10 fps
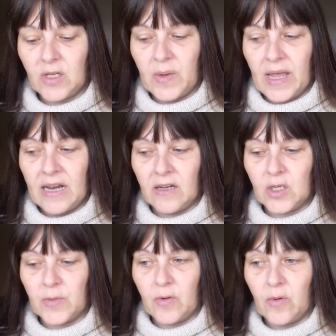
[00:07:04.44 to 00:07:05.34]
to be
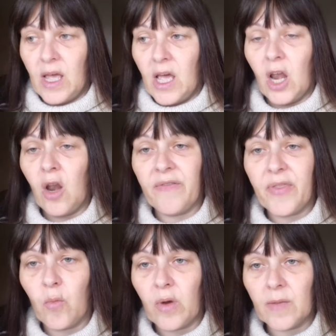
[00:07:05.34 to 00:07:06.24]
eligible. A lot of
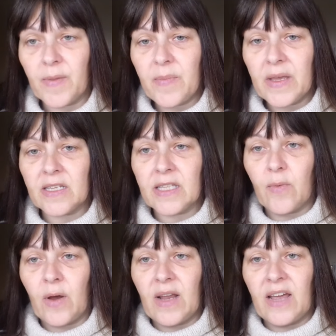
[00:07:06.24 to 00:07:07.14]
them will be, because they
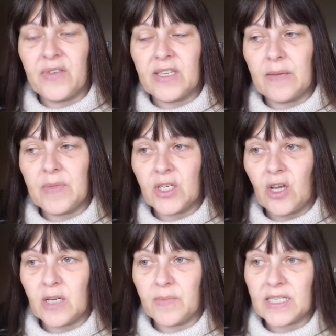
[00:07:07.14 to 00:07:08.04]
won't have the same
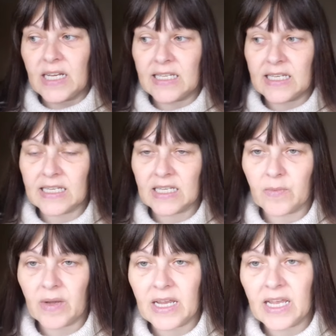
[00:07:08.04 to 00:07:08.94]
circumstances as
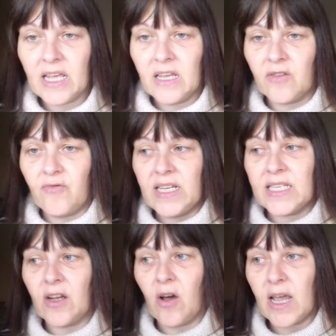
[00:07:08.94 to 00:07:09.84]
me. The
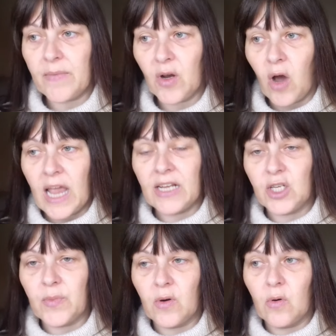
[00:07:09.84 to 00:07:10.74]
reason I am not
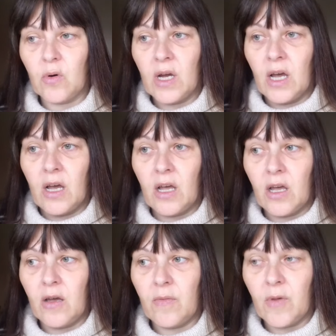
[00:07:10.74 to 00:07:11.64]
eligible
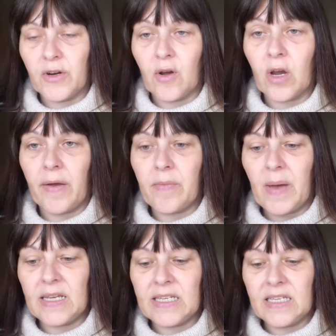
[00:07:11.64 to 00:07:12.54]
on an ongoing
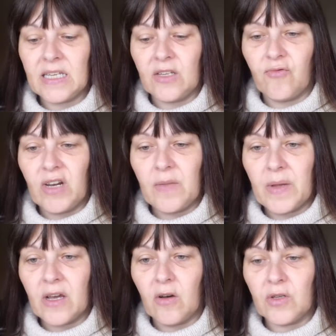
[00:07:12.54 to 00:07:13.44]
basis is really
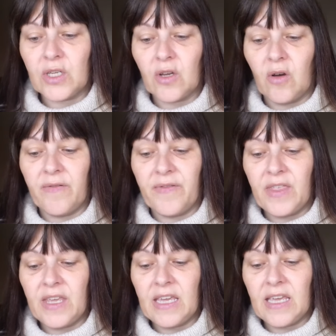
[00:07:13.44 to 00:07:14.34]
because of
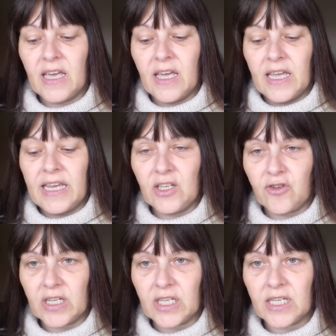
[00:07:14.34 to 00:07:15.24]
the
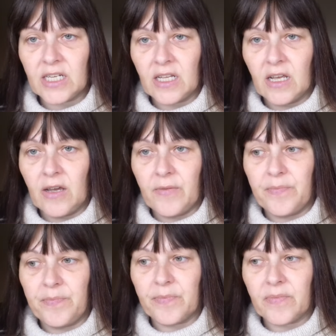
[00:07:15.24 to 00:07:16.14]
interest,
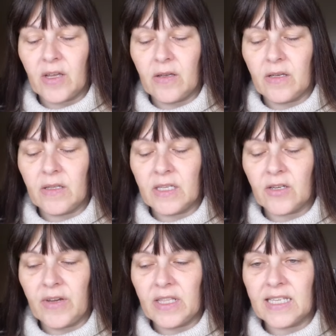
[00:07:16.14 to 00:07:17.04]
the
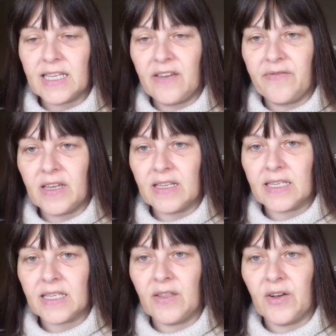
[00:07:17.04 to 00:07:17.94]

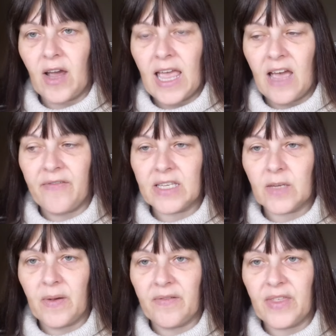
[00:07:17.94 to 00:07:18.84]
savings that I have, it's
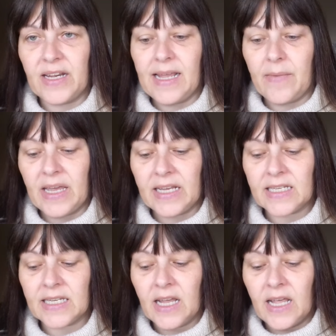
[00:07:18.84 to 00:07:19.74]
above the
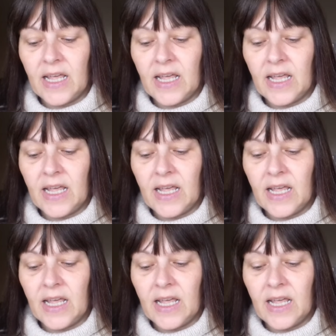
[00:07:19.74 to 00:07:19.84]
limit,